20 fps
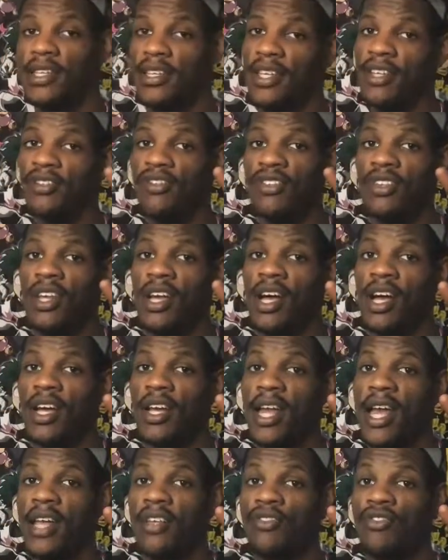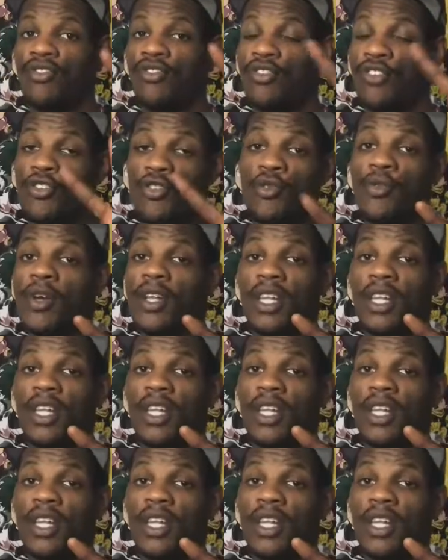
Tenshinhan has 2